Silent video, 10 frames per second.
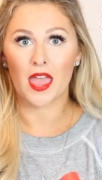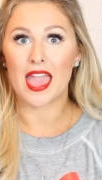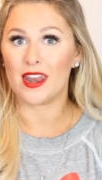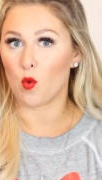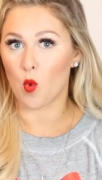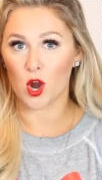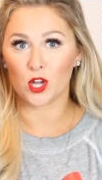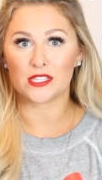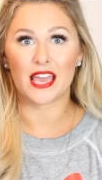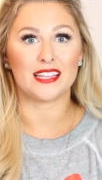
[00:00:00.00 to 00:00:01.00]
and it
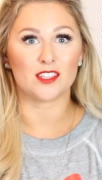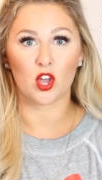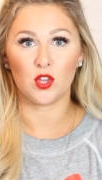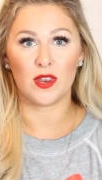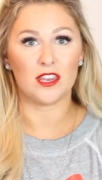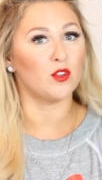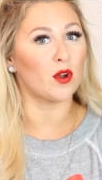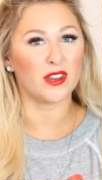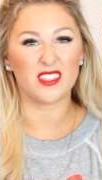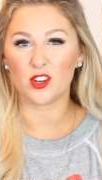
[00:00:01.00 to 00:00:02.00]
works and it's all you need. You
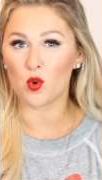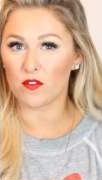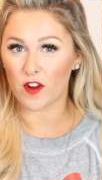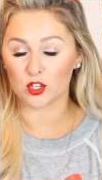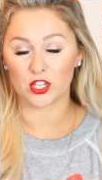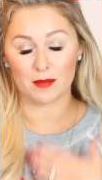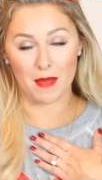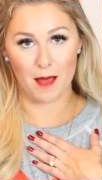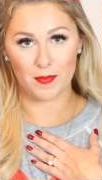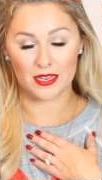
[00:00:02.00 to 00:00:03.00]
don't need the newer version, in
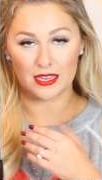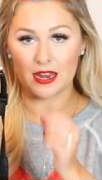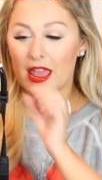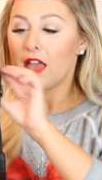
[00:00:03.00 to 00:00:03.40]
my opinion.